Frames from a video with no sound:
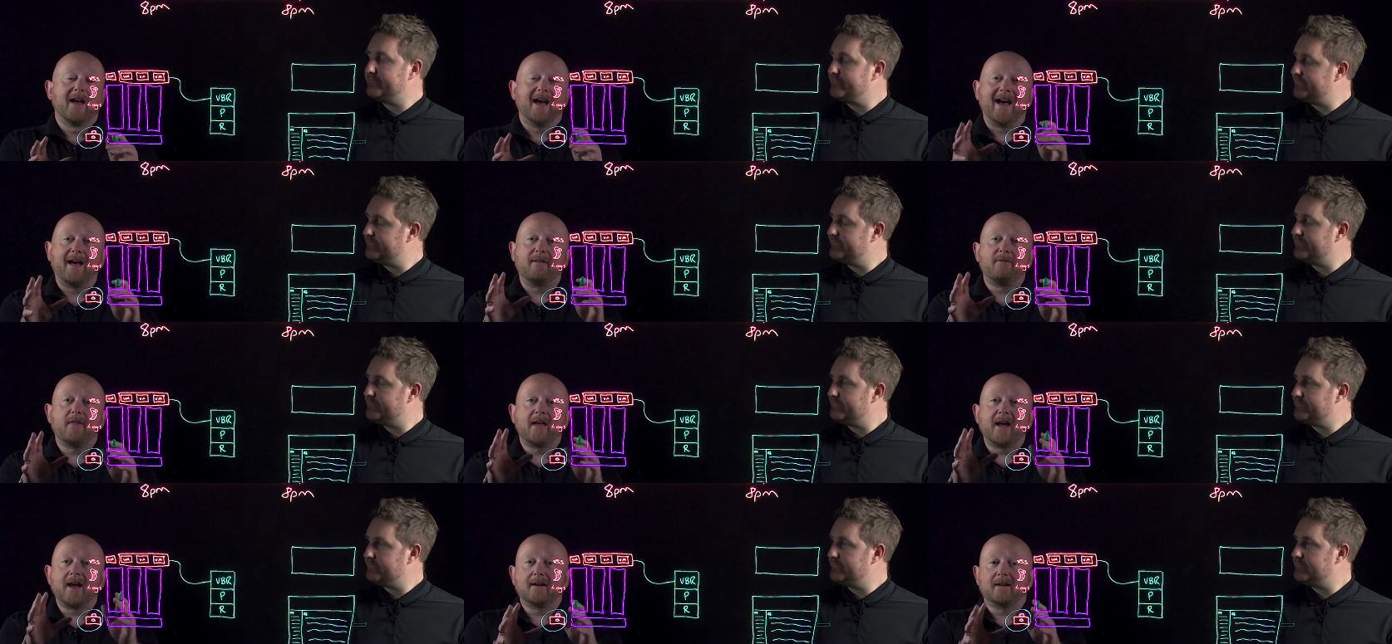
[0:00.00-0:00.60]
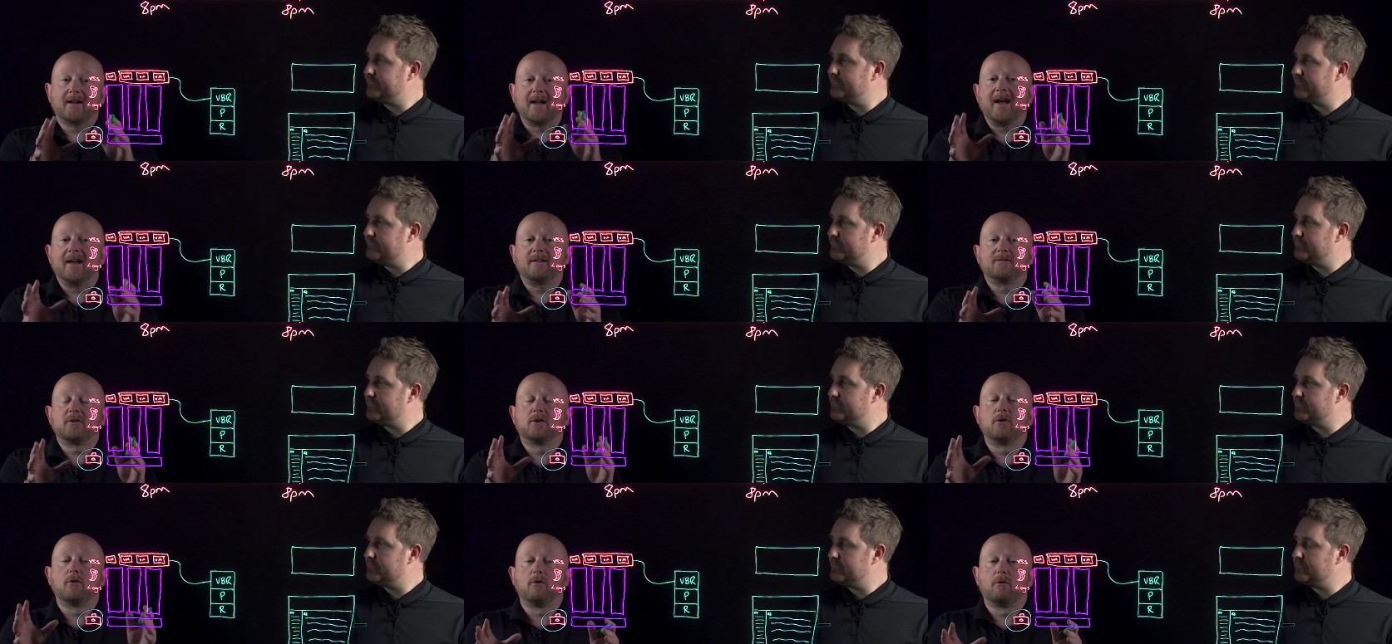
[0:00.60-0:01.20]
Speaker 1: And that
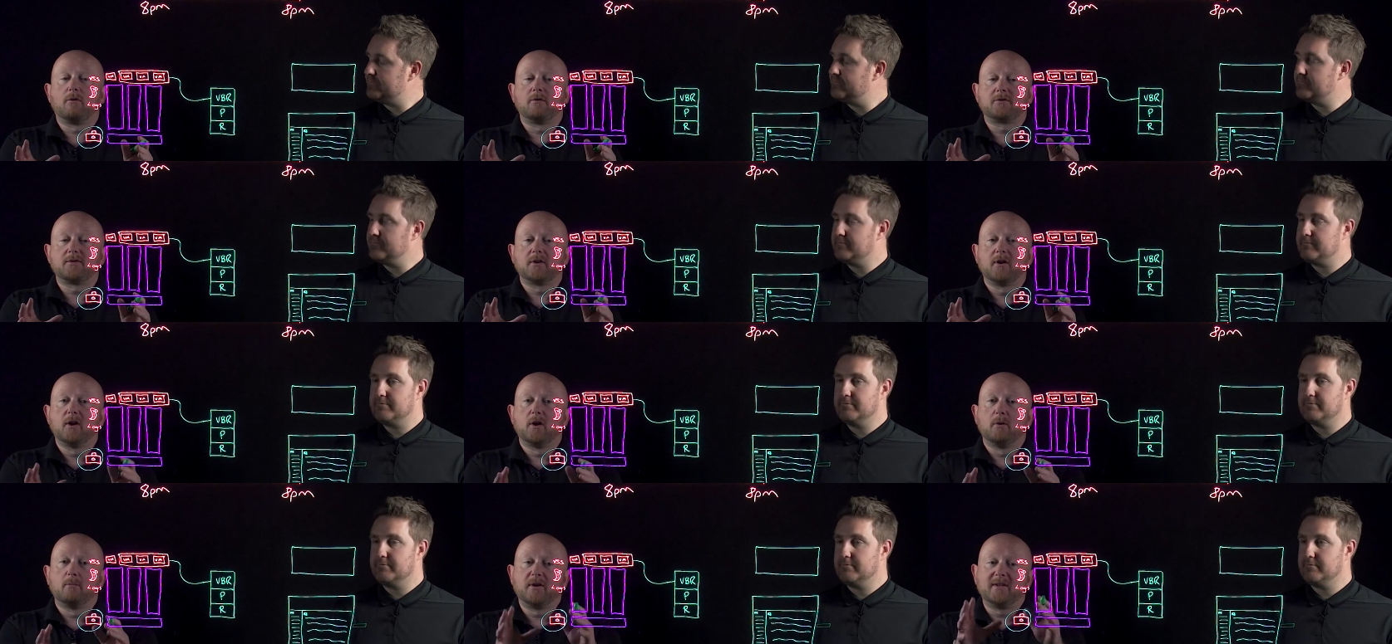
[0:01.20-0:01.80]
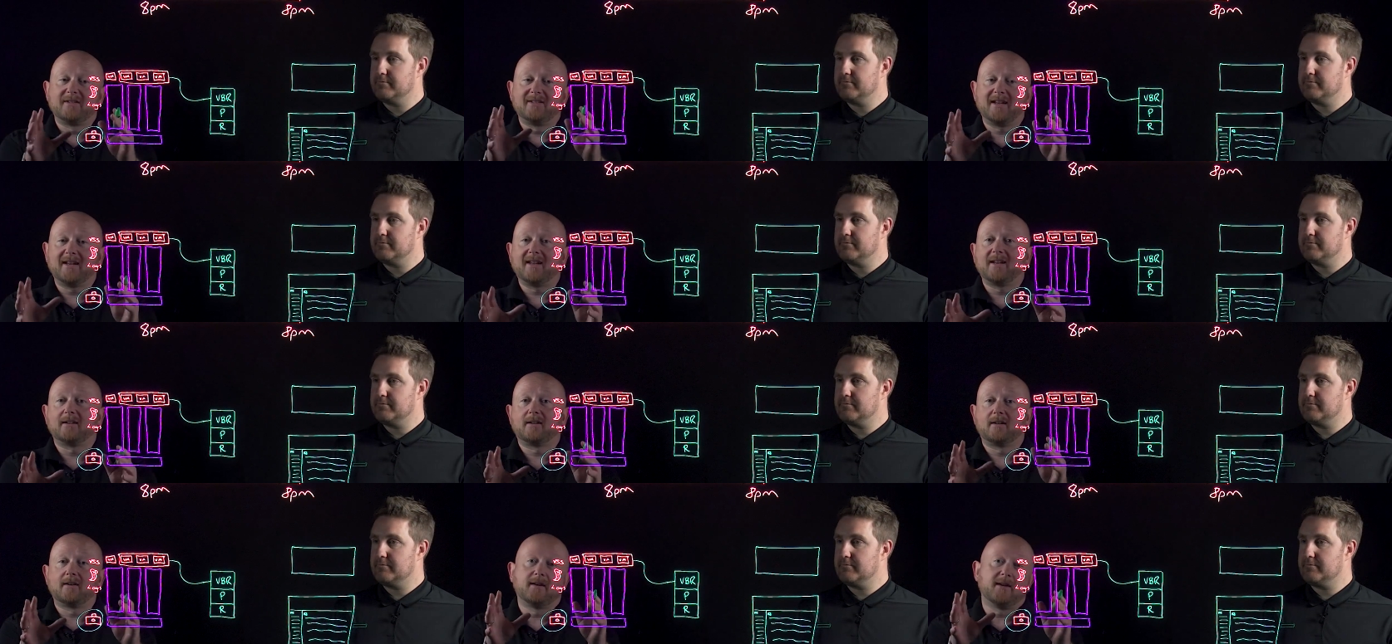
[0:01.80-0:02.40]
can cause
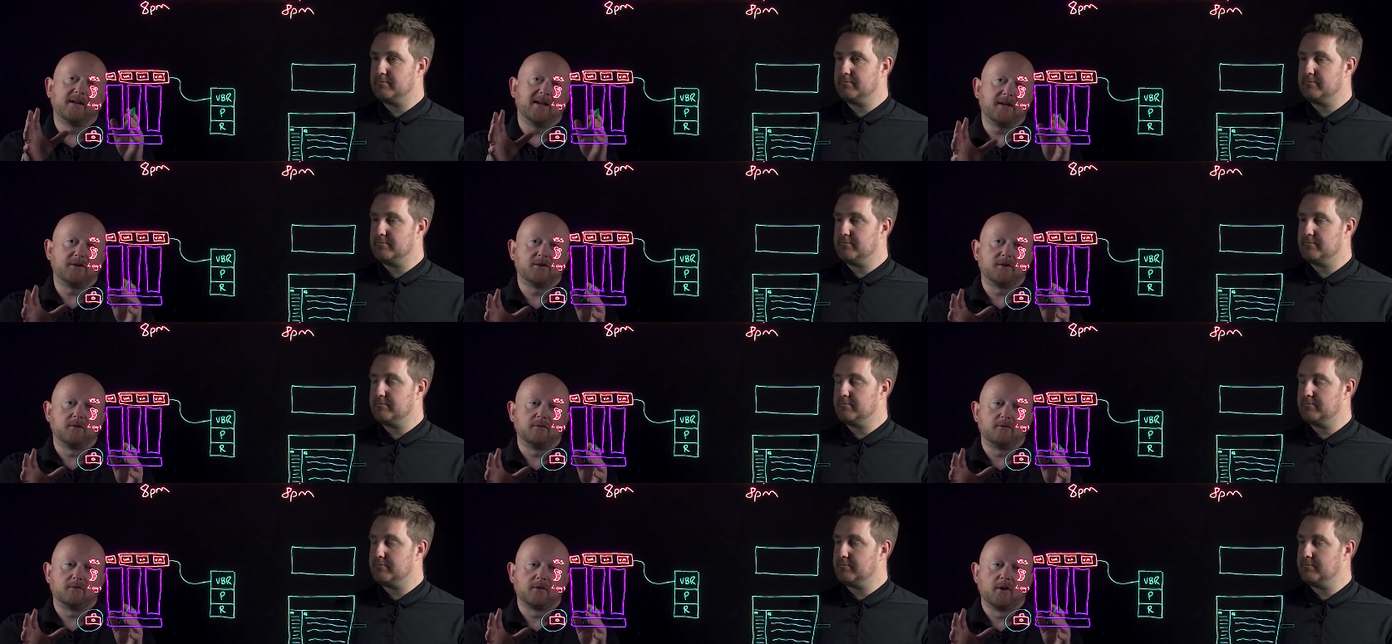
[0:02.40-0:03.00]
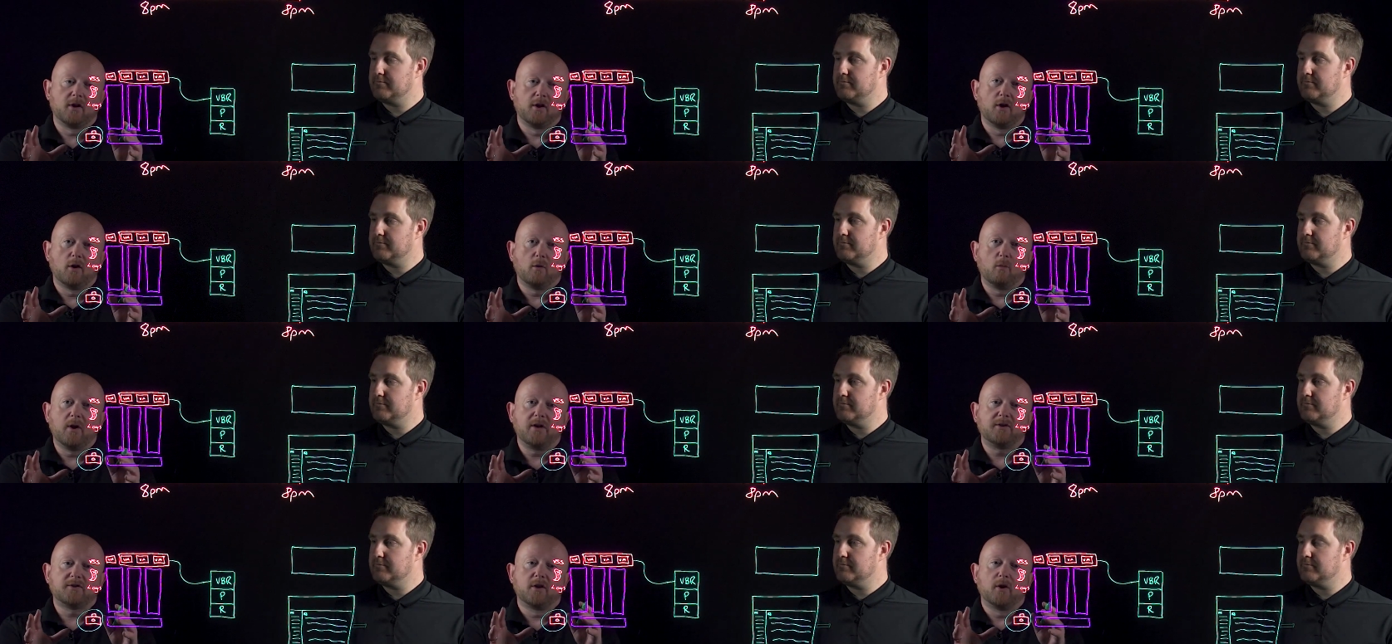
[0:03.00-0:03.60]
particular issues,
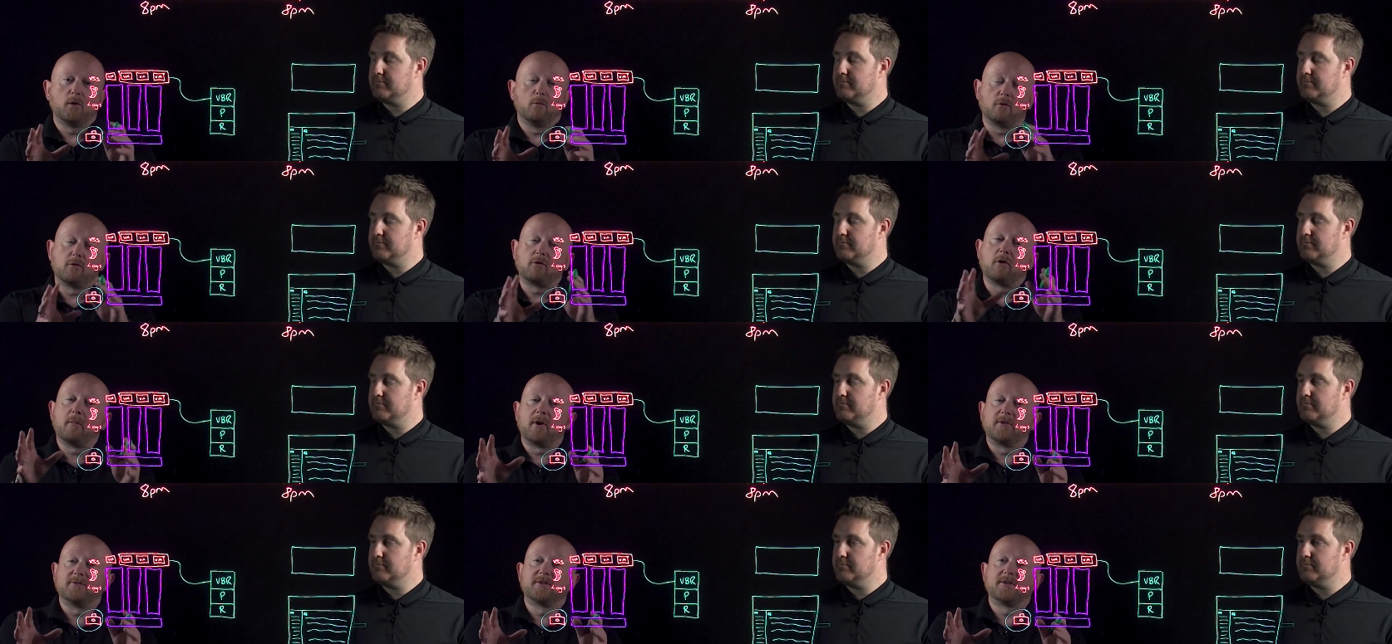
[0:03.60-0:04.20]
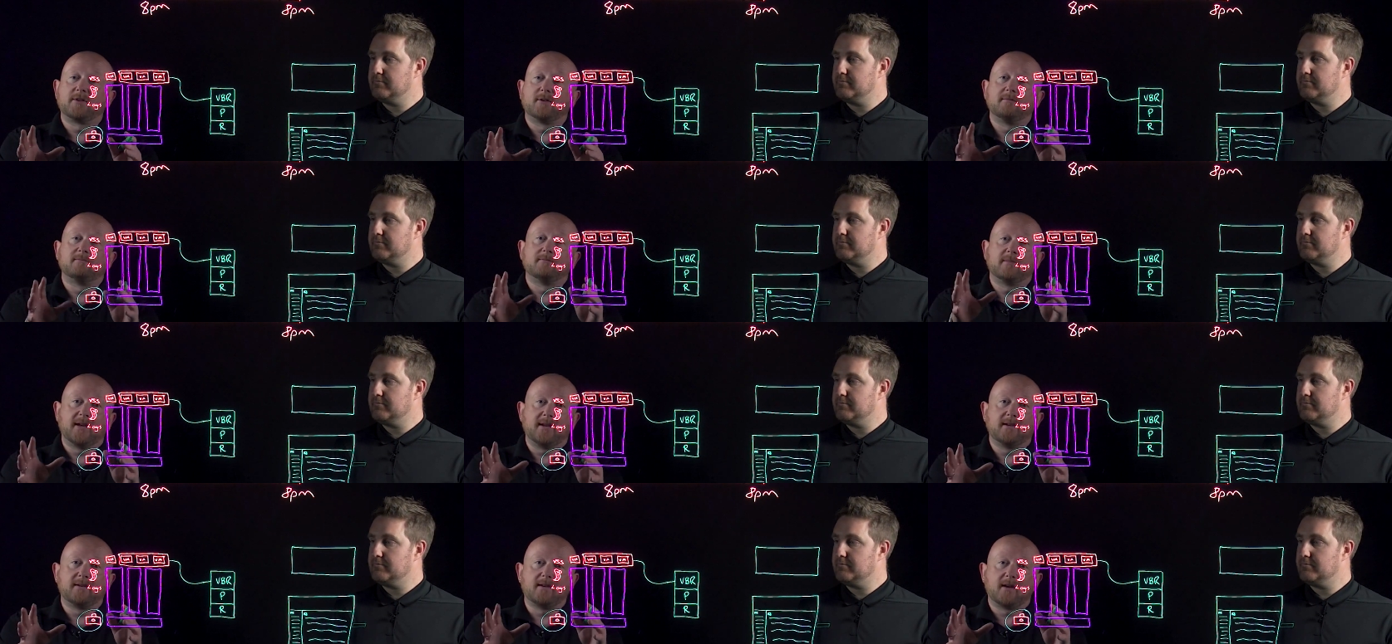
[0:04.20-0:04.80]
which we'll come on to
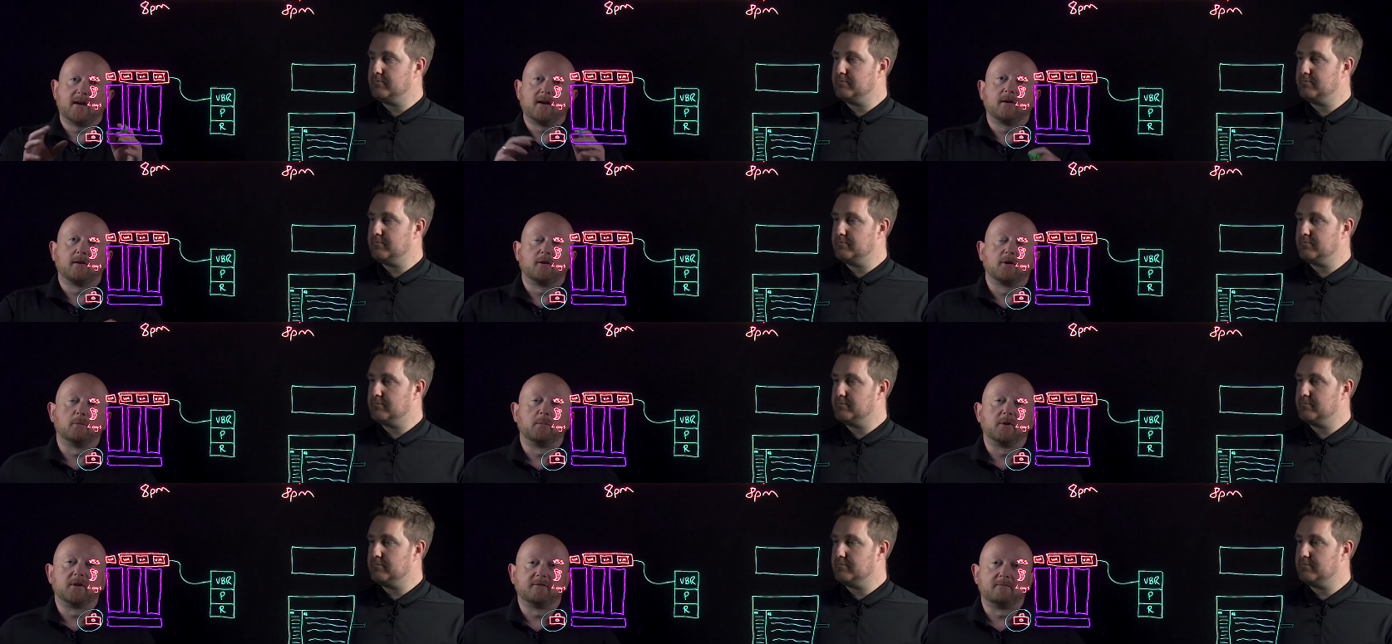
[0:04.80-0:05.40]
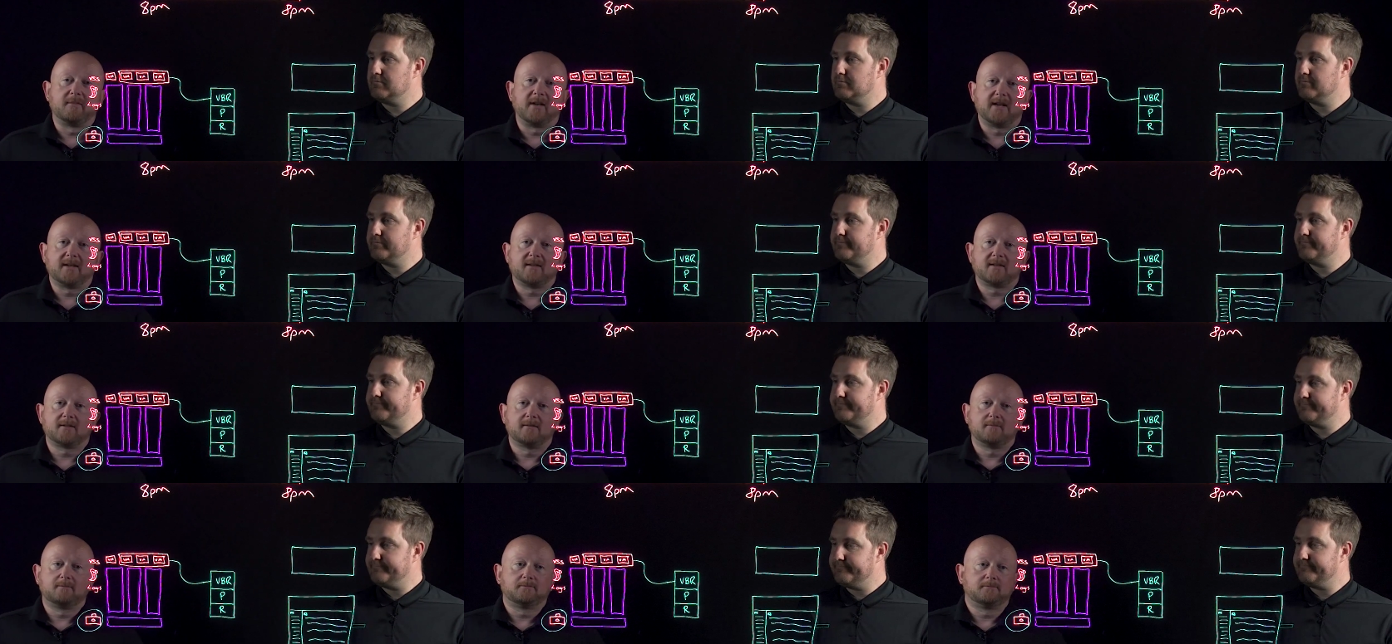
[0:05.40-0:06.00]
in a couple of
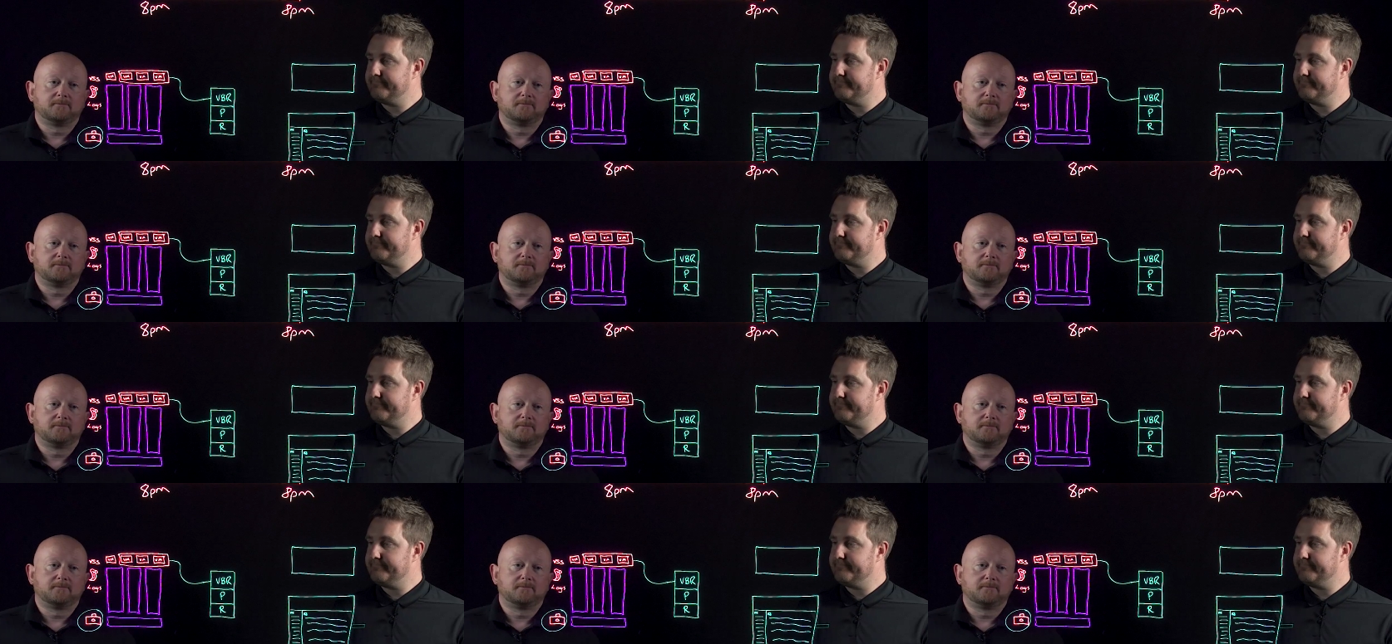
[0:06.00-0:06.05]
minutes.